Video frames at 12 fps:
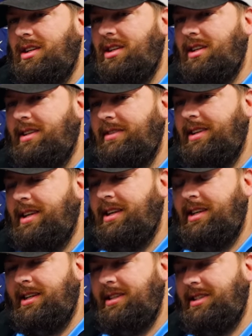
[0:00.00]
uh,
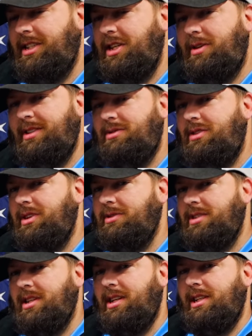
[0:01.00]
you know, it's one of
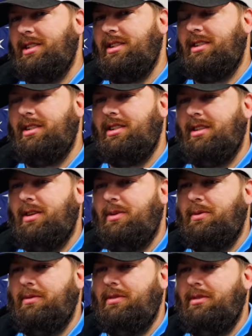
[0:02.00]
those things. You
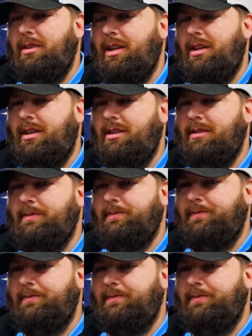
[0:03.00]
know, uh,